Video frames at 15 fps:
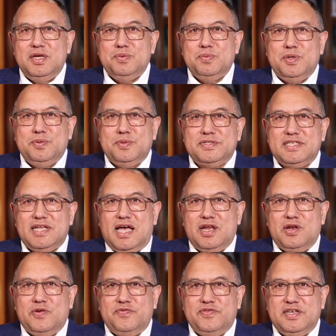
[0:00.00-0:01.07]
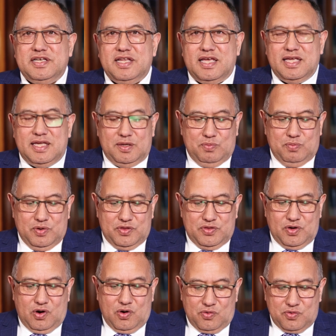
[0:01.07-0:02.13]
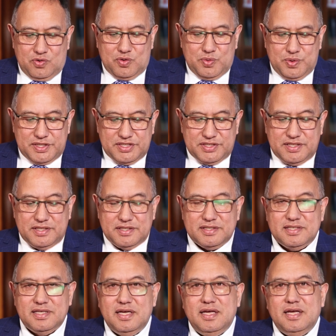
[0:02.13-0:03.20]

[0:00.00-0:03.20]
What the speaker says: we will start off the day with oral questions.